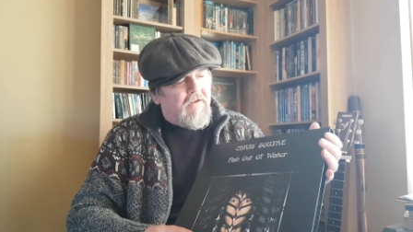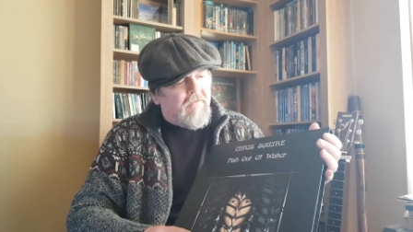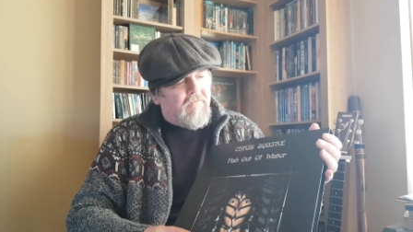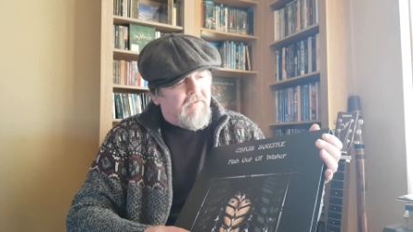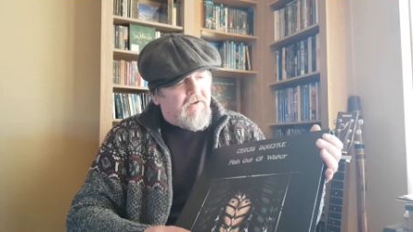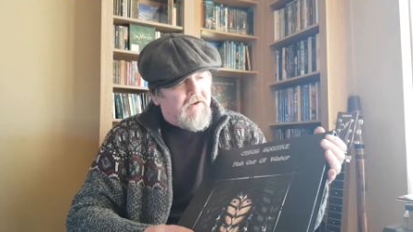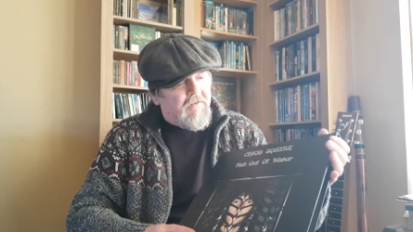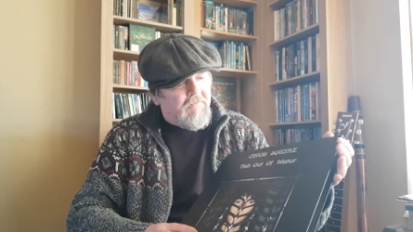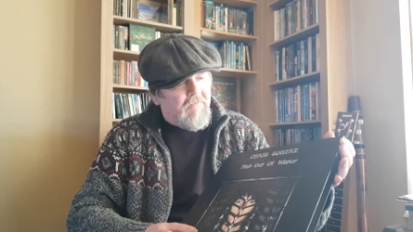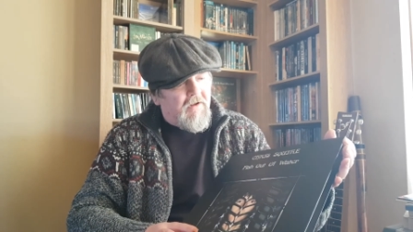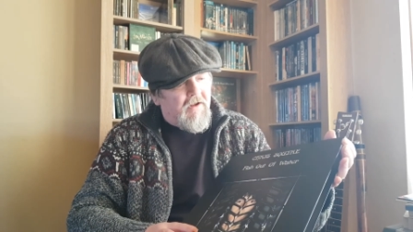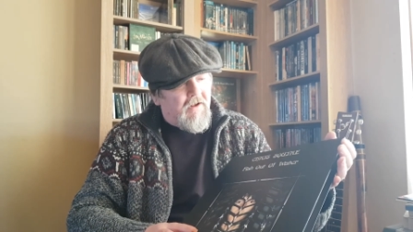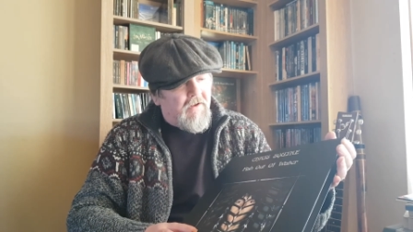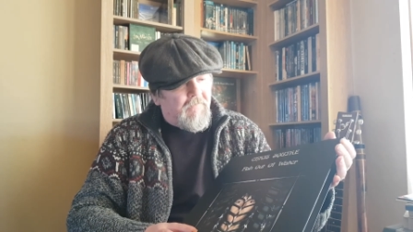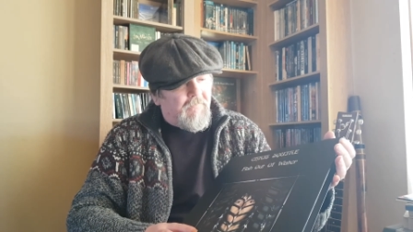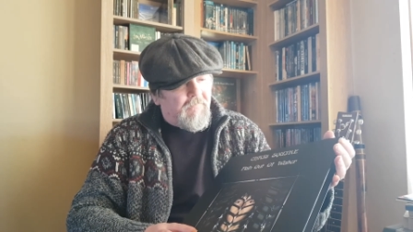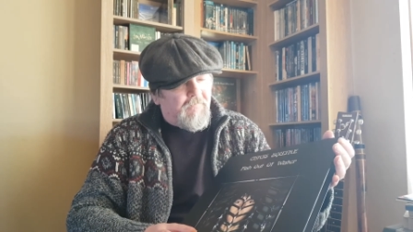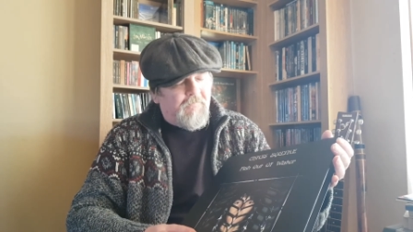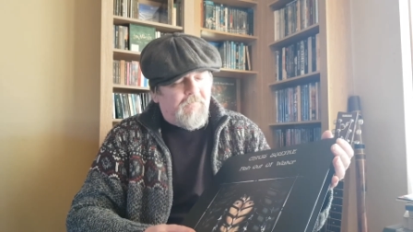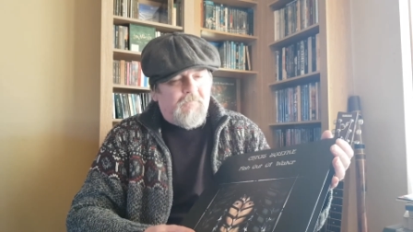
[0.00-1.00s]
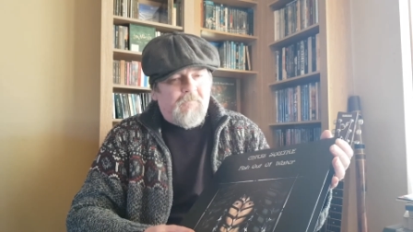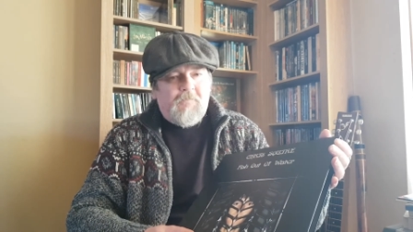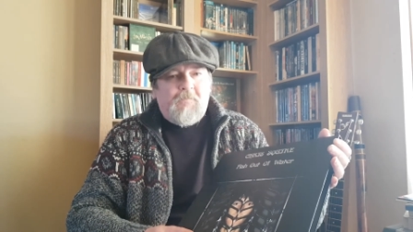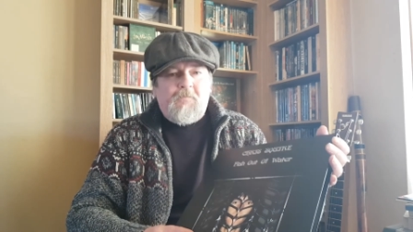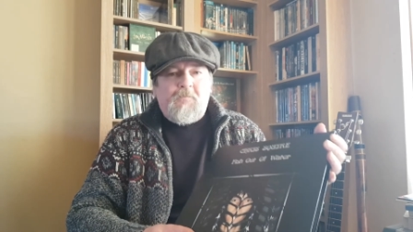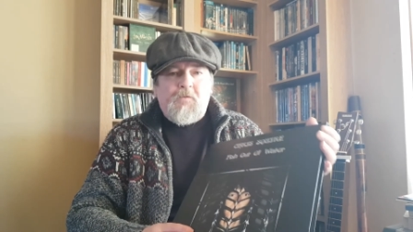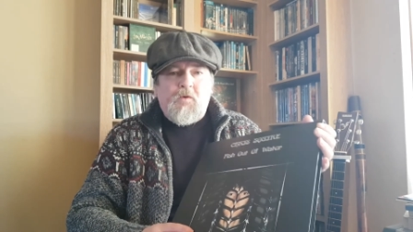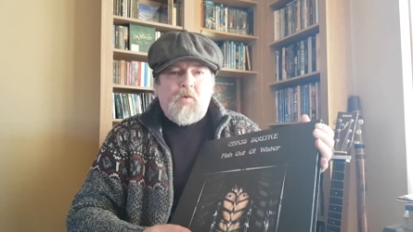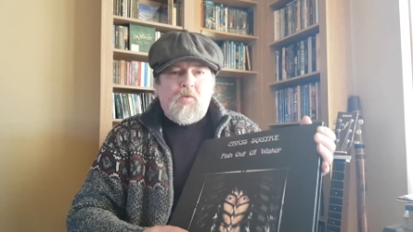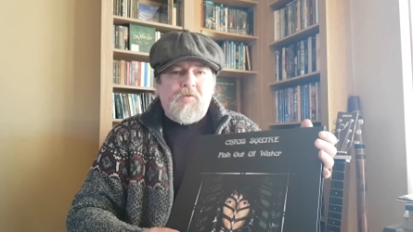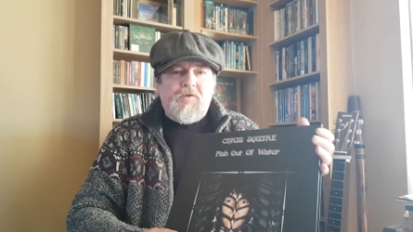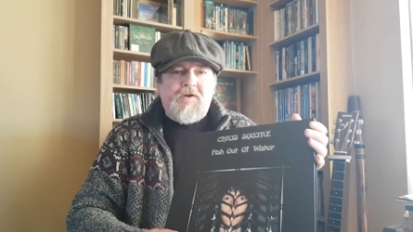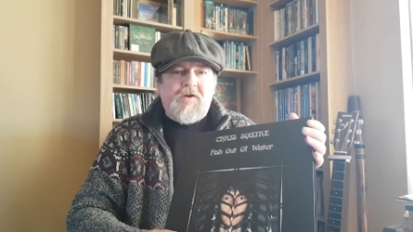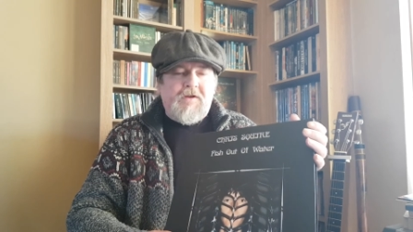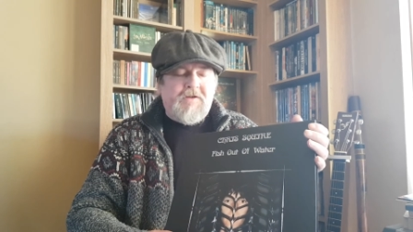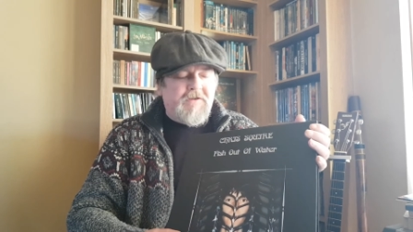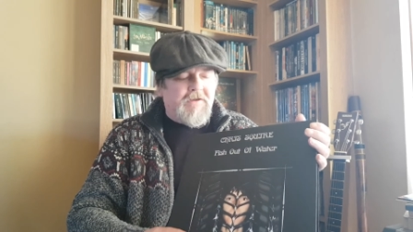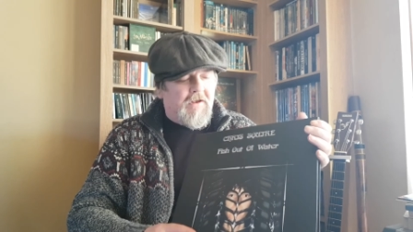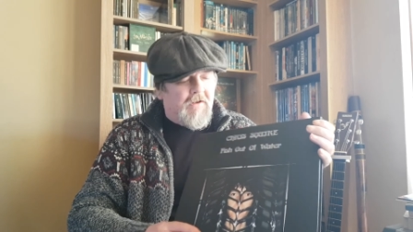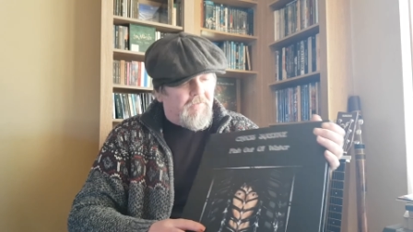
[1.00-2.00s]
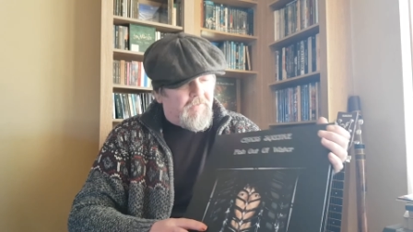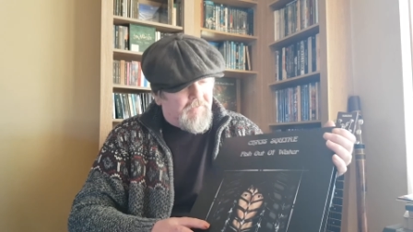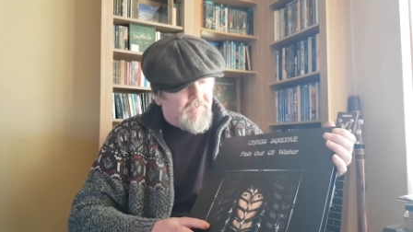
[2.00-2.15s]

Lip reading: read my full detailed